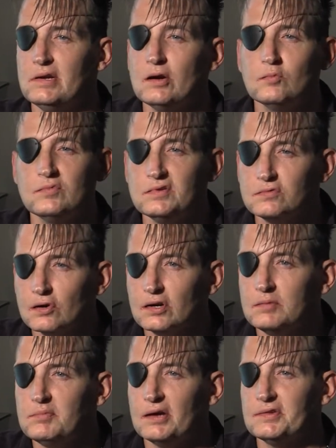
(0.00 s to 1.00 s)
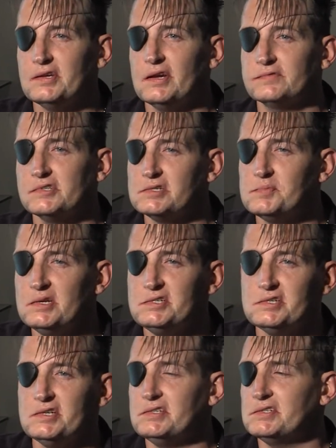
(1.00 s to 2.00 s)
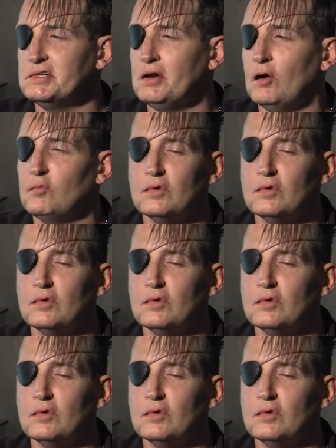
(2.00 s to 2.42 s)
You know, we learn about the different species, you know,